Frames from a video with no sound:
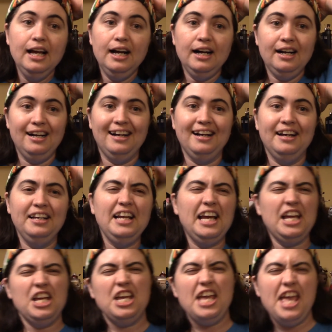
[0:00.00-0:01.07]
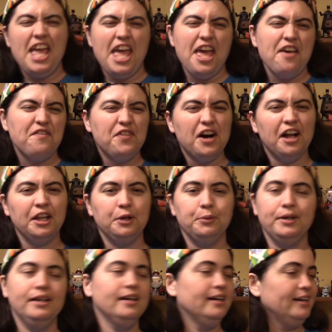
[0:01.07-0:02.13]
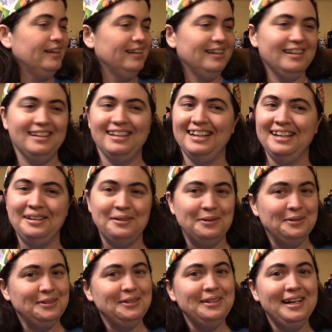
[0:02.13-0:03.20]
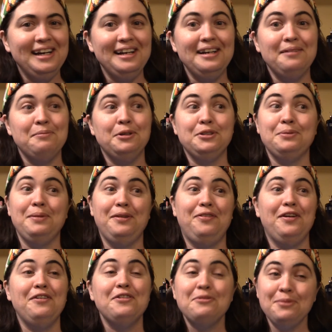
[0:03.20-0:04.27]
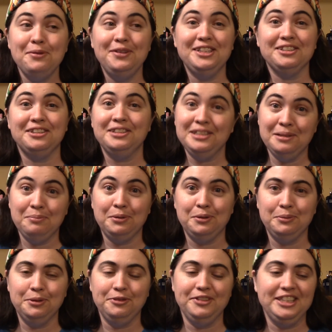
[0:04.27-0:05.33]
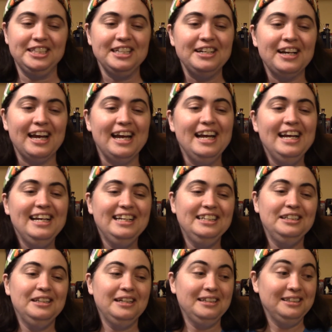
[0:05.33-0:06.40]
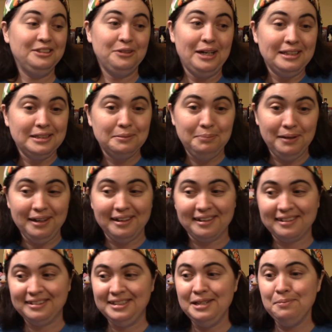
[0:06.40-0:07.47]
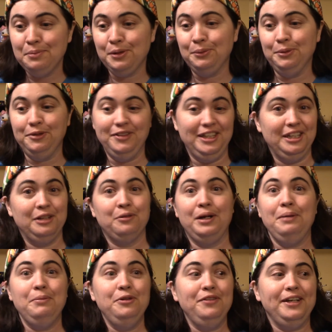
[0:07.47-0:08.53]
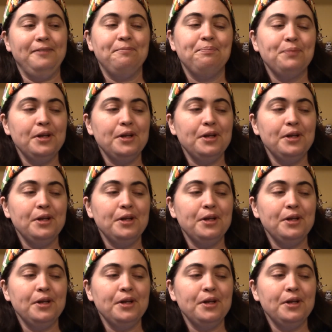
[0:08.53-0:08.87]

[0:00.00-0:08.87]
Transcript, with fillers: Uh, yeah, if Hollywood. I, I don't do that. Most of my favorite movies are tentpole movies. Okay, Jurassic Park, tentpole movie, great movie.